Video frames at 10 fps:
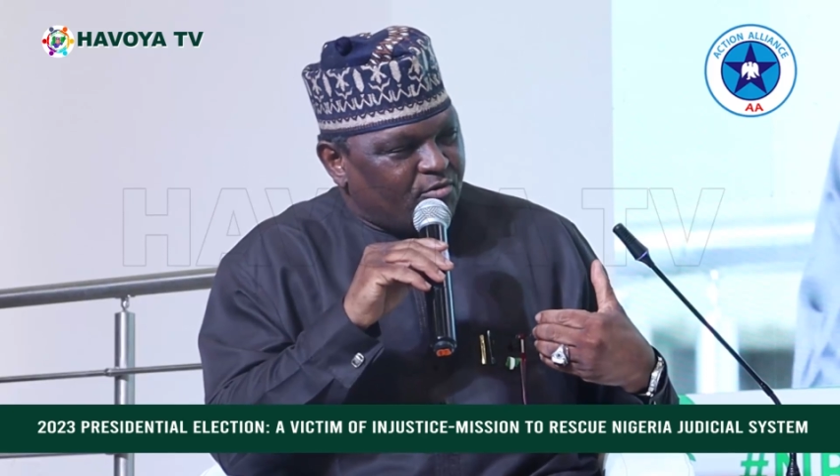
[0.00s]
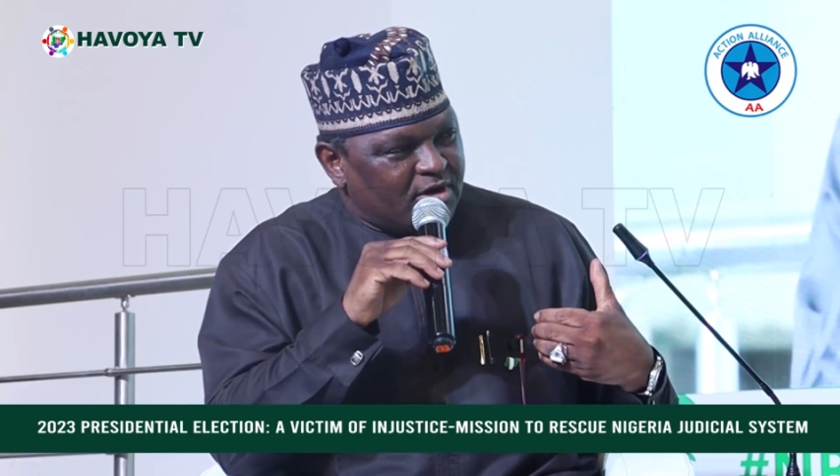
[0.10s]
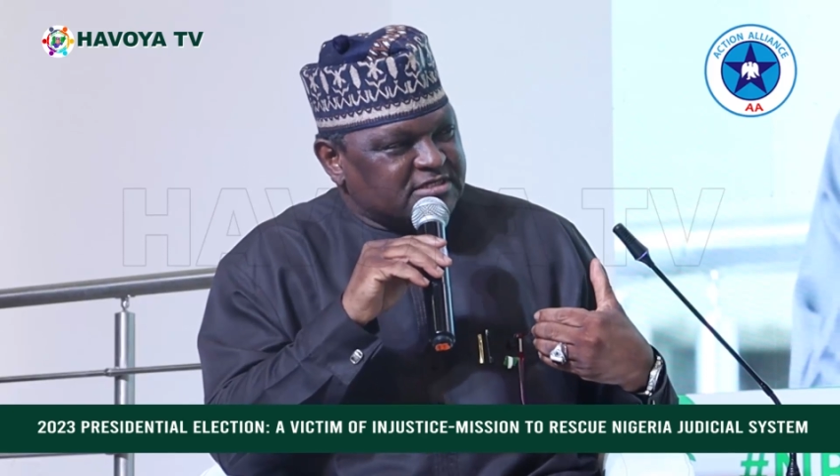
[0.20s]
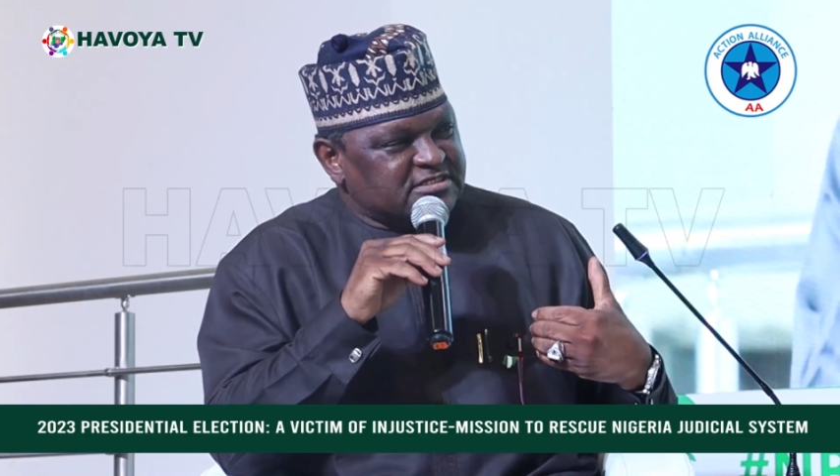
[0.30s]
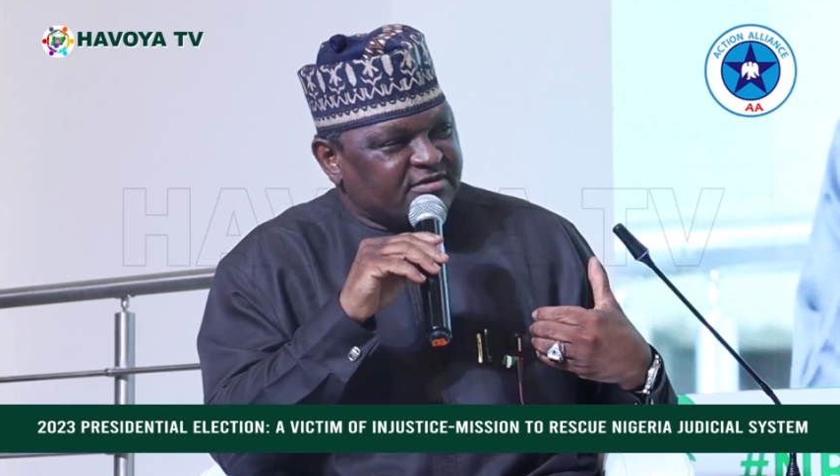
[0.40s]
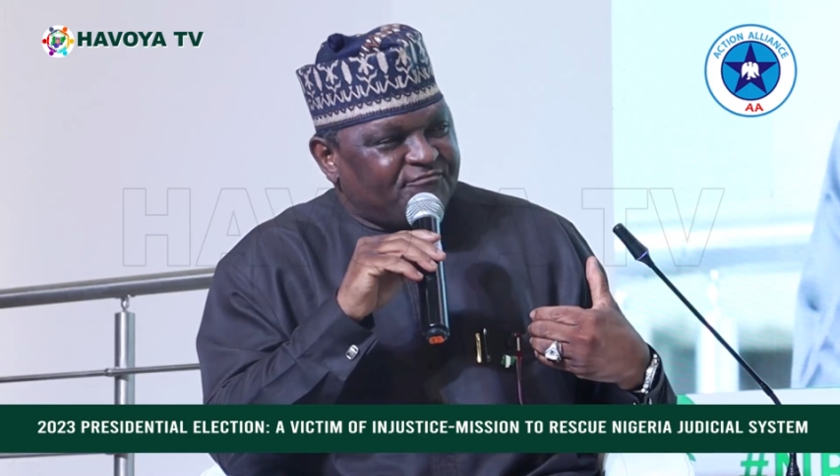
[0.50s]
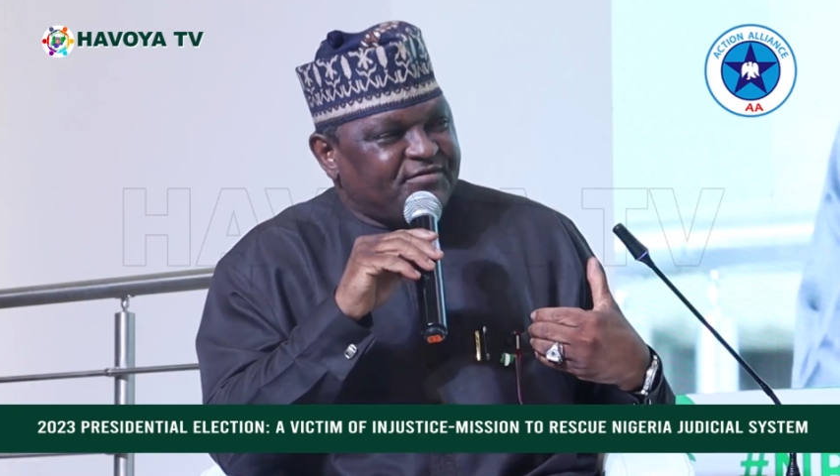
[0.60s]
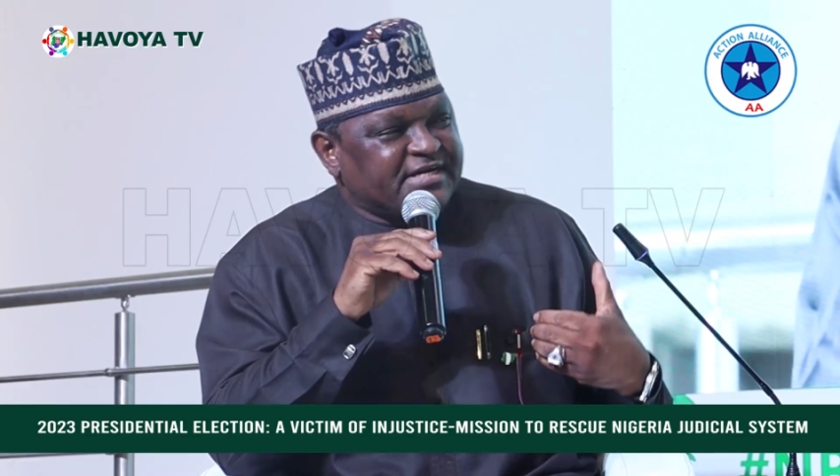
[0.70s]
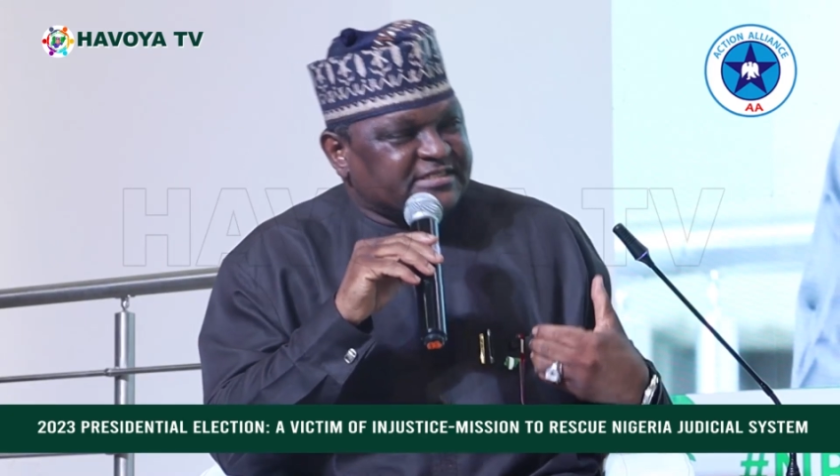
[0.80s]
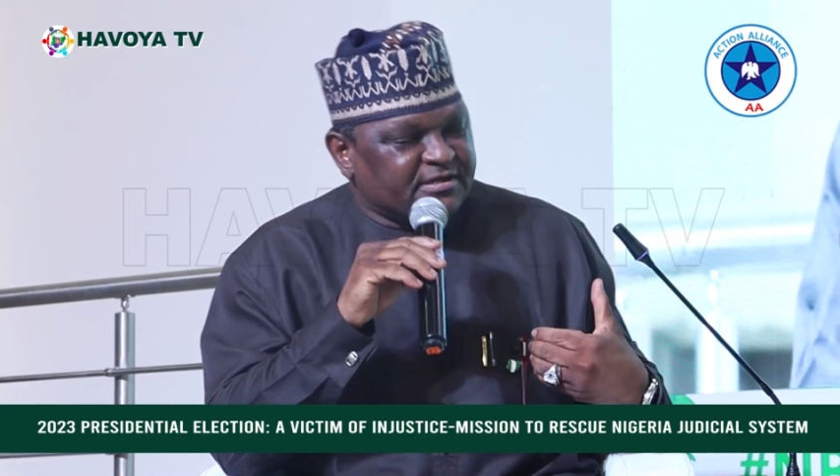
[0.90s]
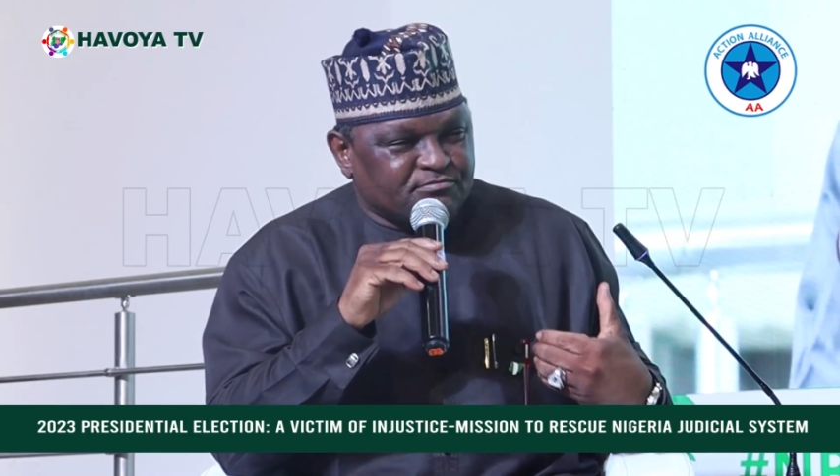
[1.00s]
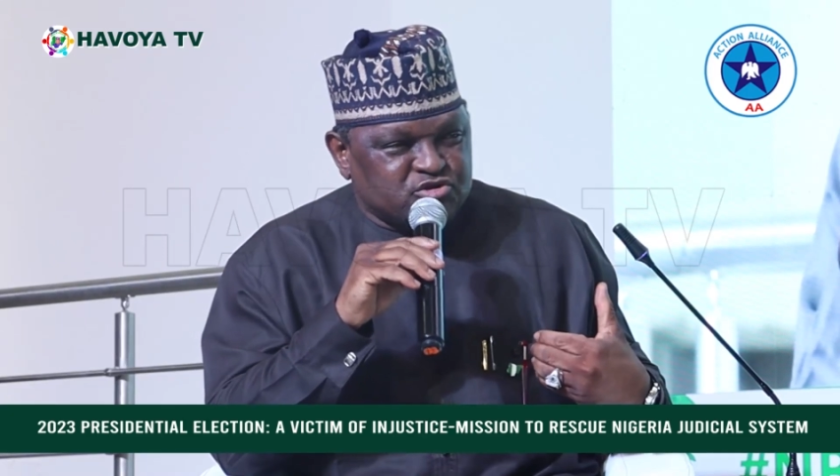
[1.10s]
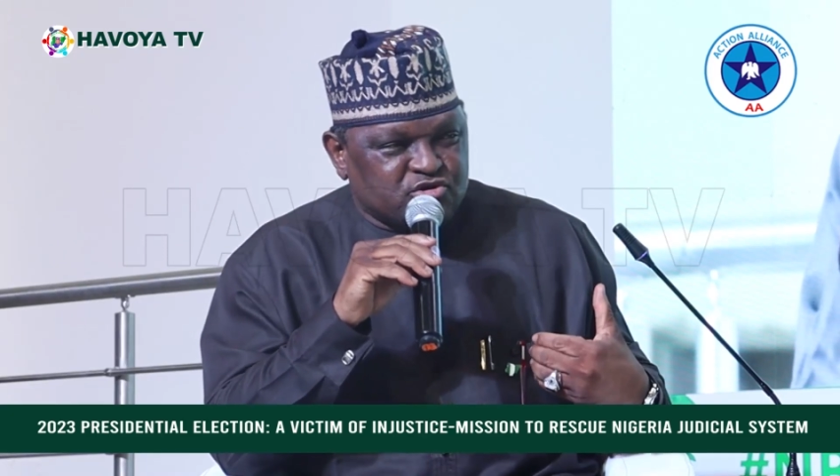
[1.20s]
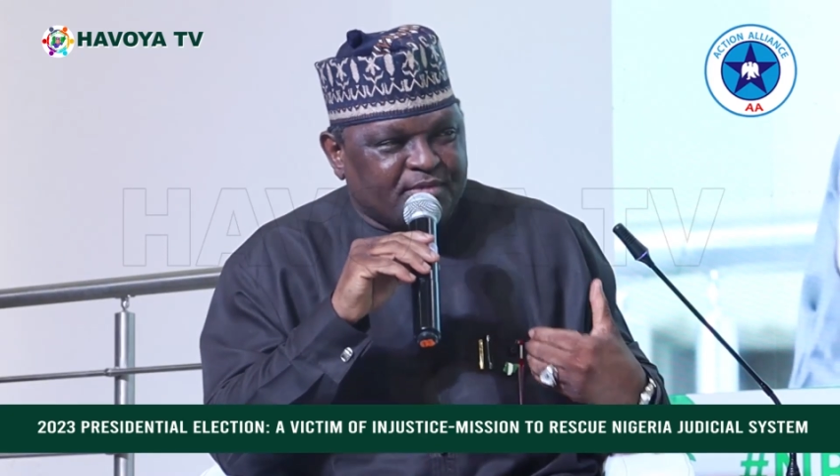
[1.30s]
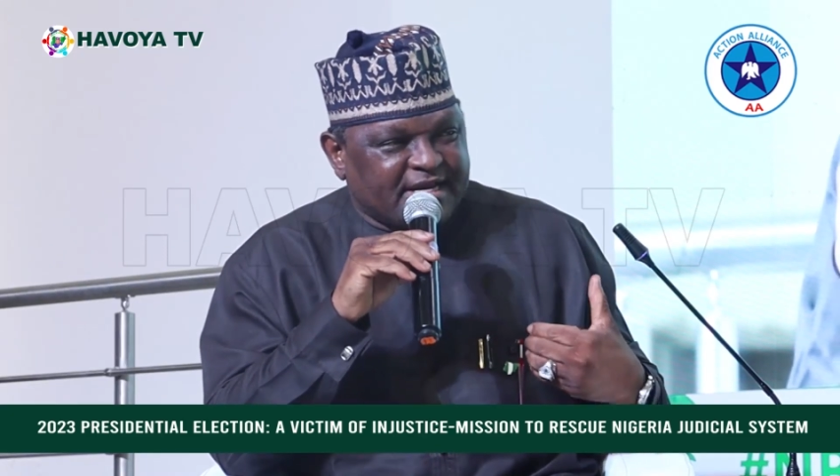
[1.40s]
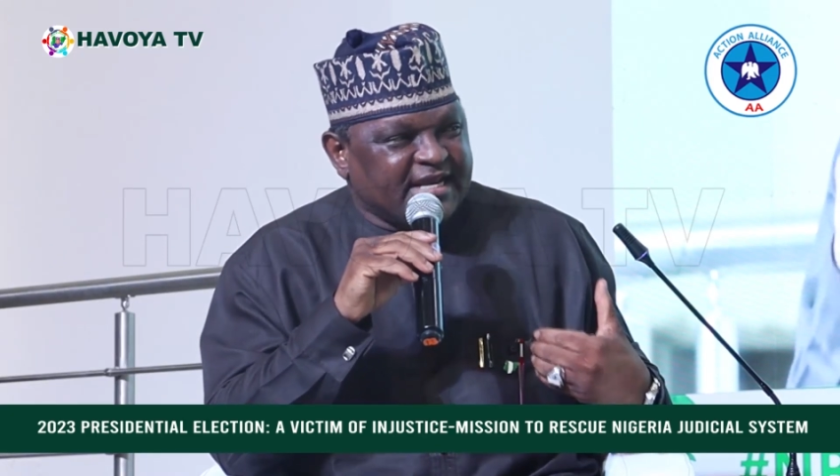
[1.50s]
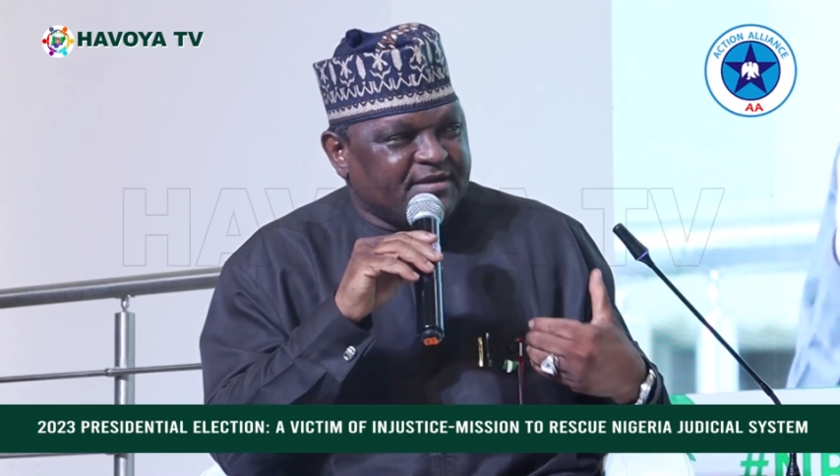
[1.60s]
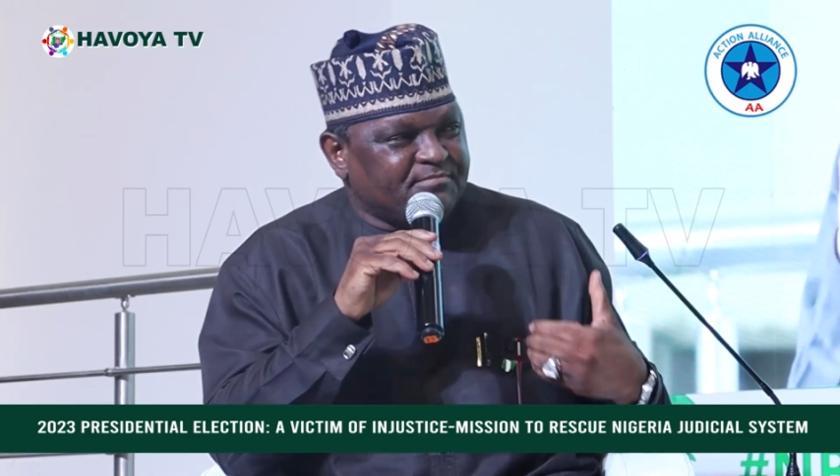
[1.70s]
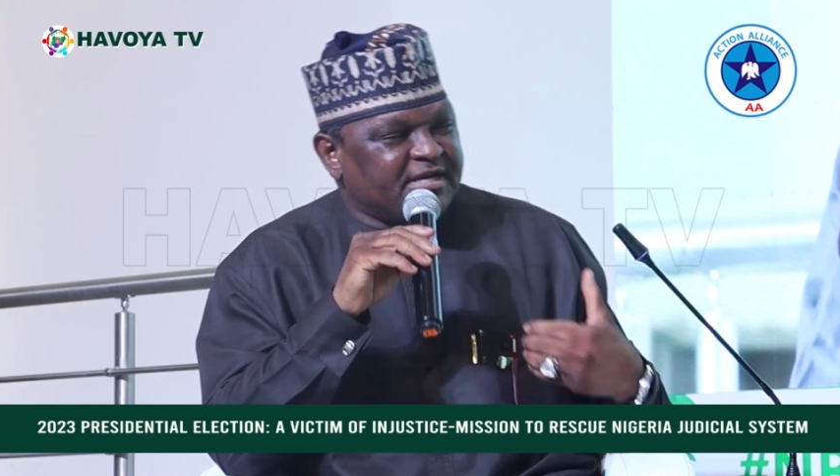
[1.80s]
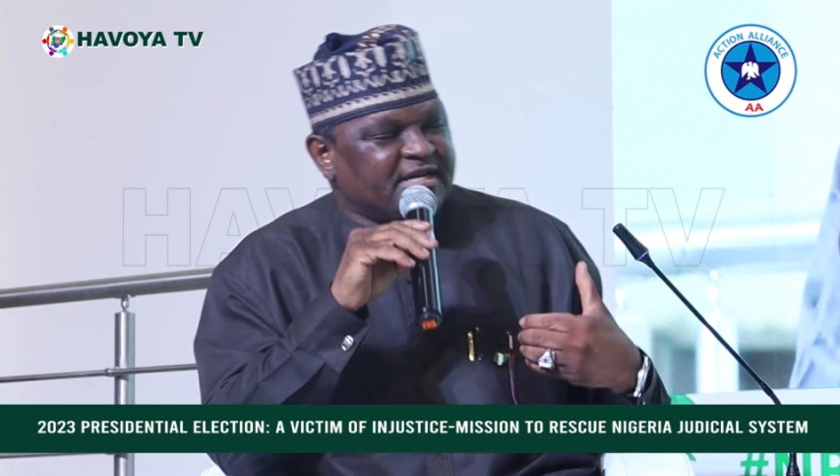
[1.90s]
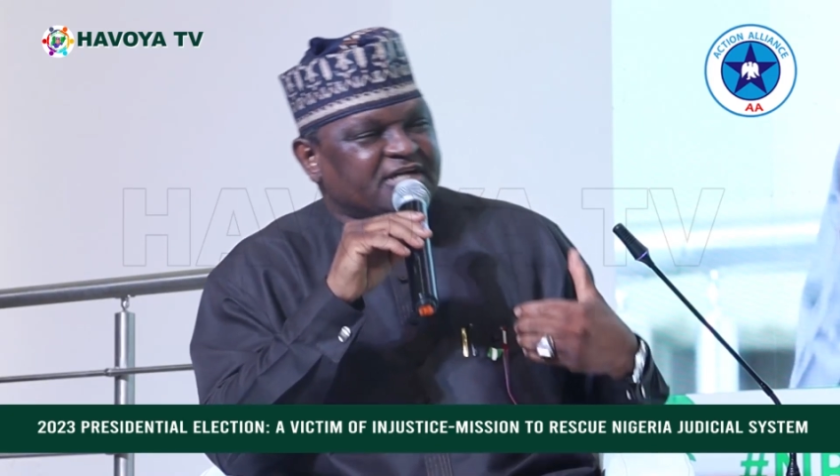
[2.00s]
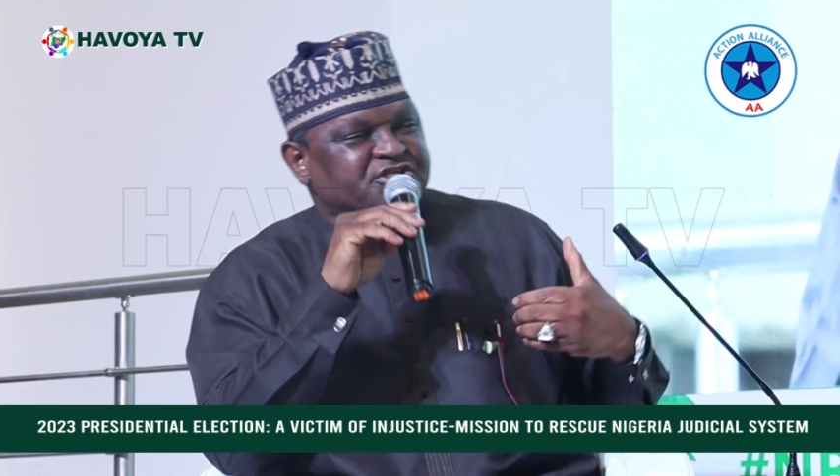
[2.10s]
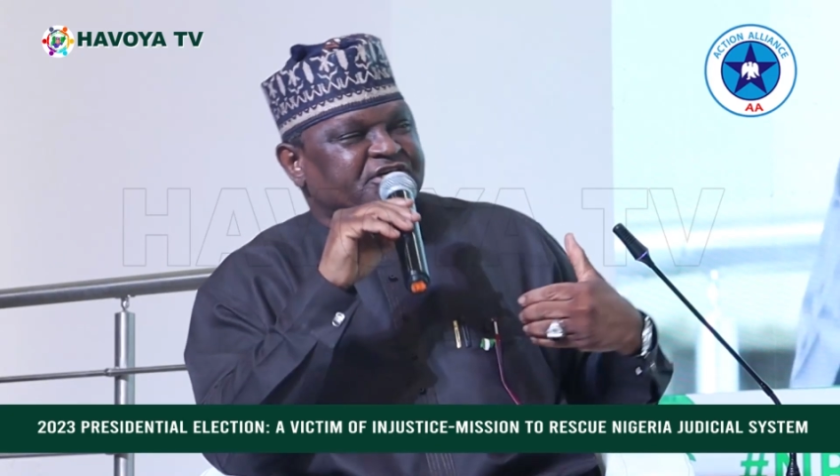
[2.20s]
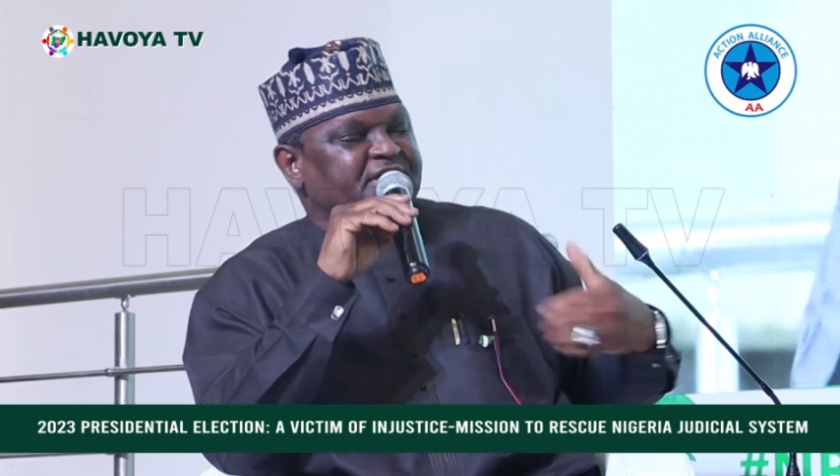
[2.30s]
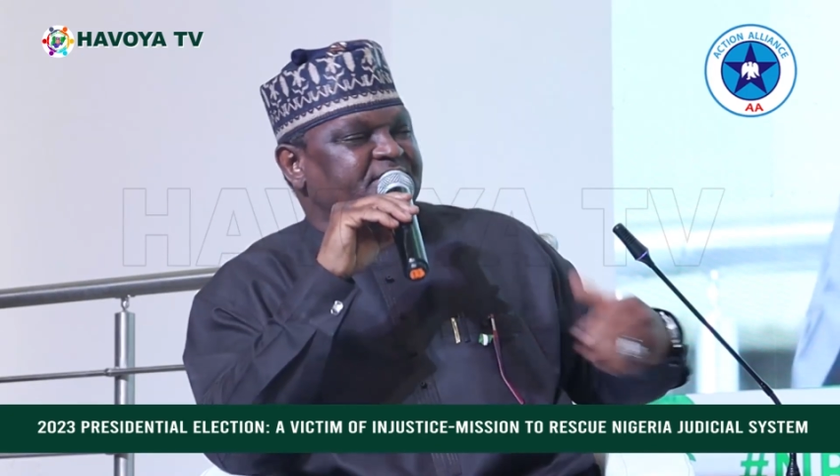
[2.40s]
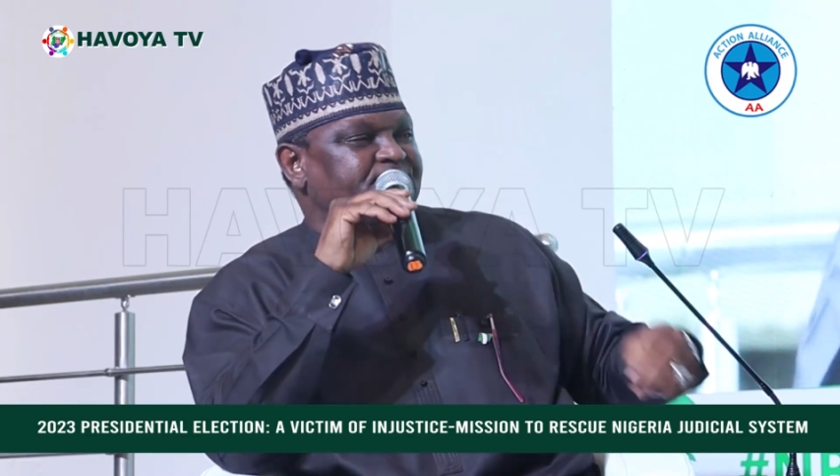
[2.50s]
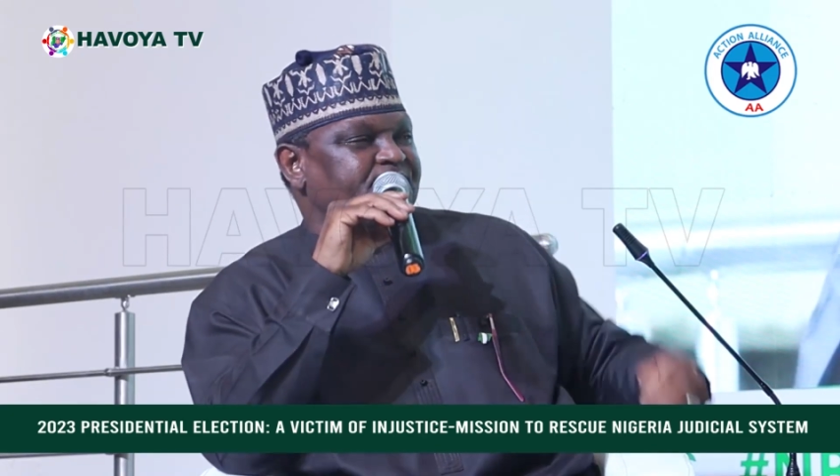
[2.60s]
once victims of a game in Nigeria.